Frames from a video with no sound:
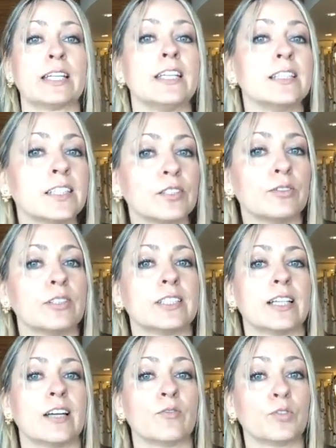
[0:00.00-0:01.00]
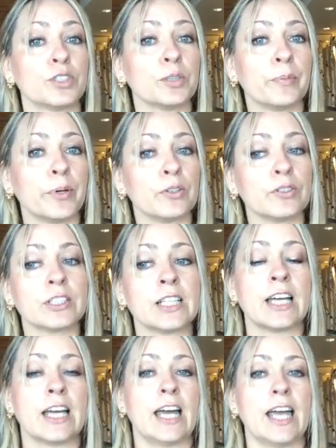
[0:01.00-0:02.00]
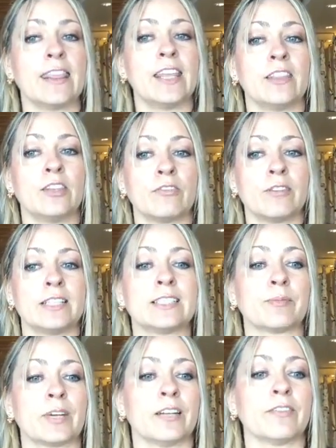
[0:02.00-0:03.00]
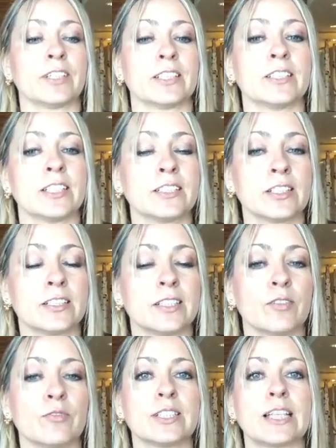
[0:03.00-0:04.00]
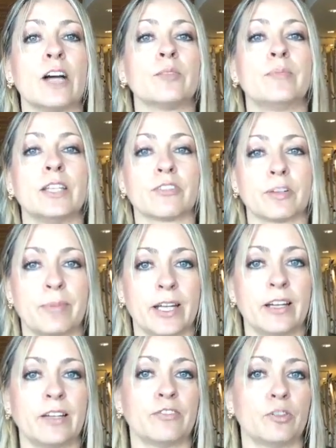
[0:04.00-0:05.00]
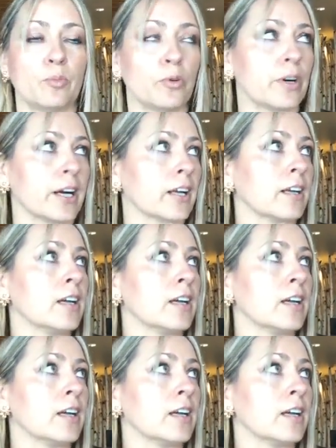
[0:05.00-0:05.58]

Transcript: easier to decide what to post, and then there is some kind of consistency without being repetitive or boring.